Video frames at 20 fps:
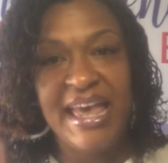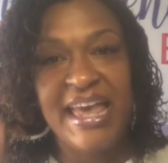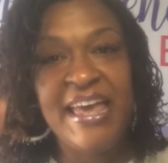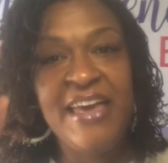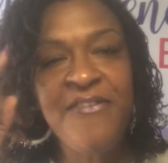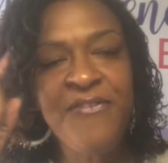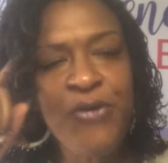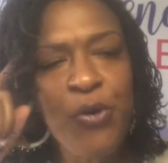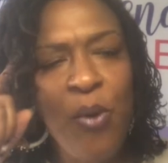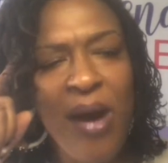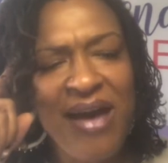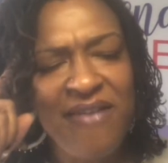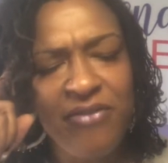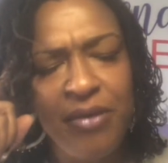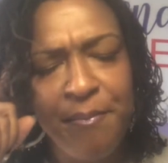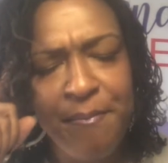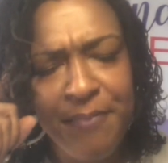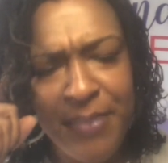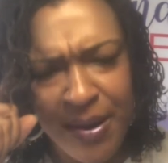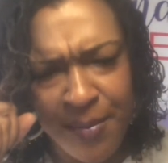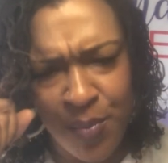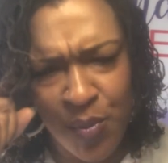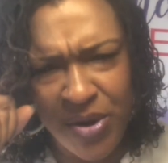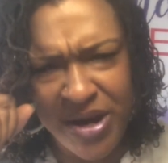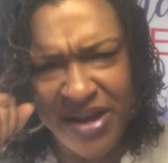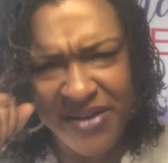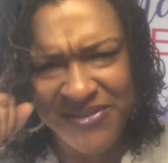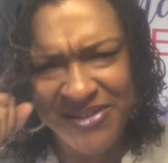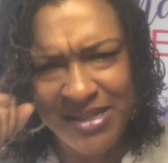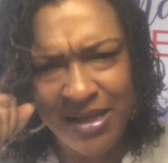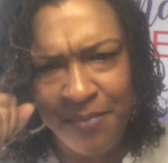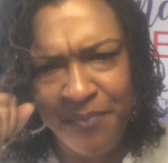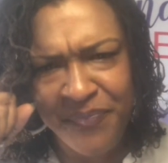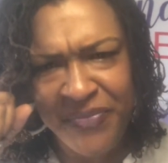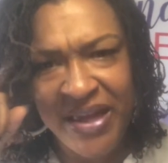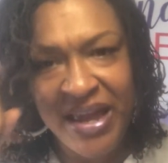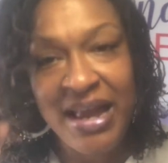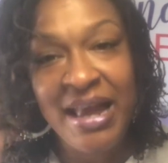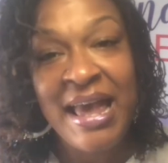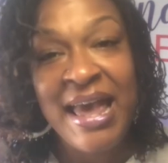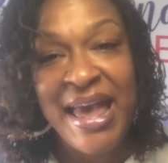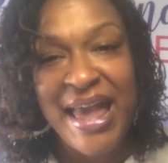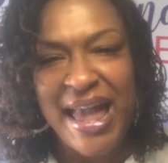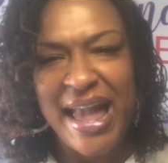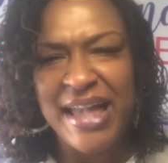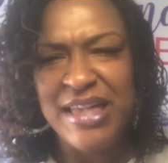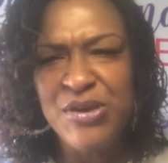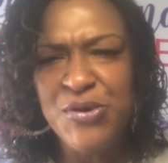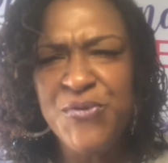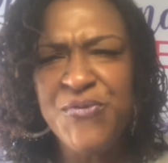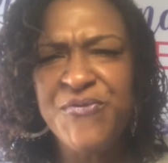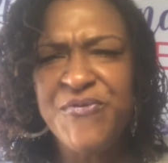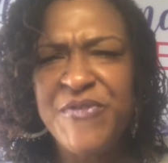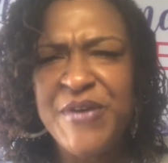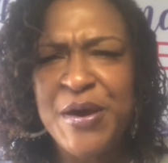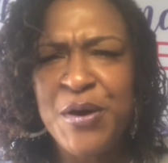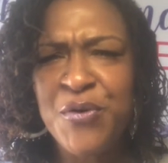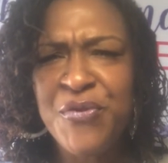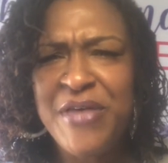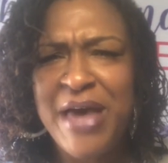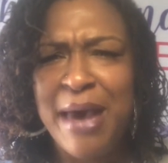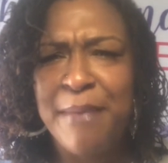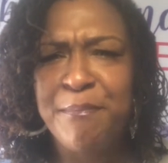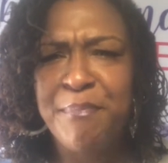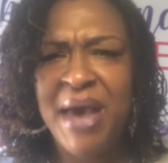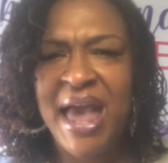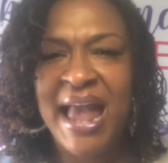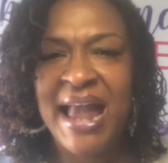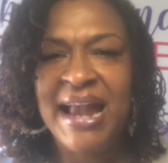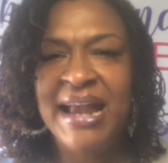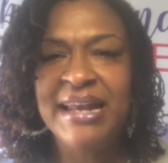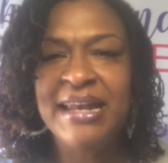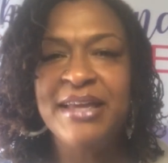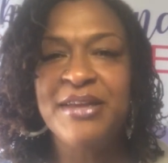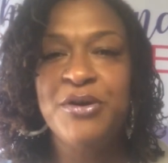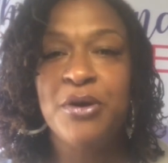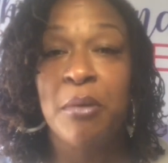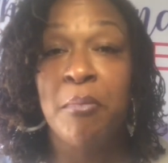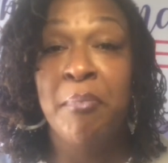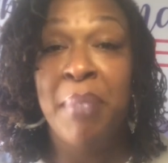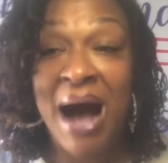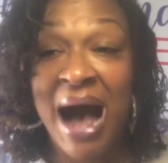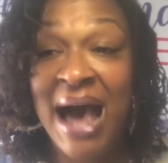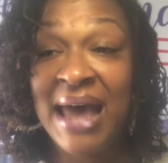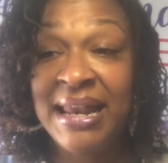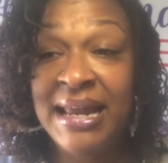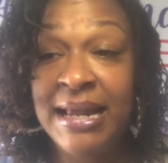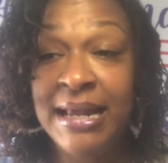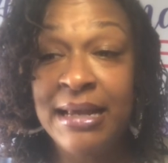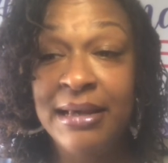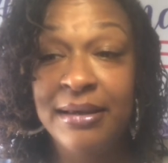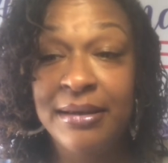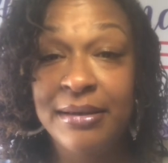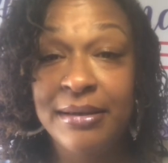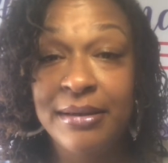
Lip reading: If you have a memory of something and you feel that pain in your body,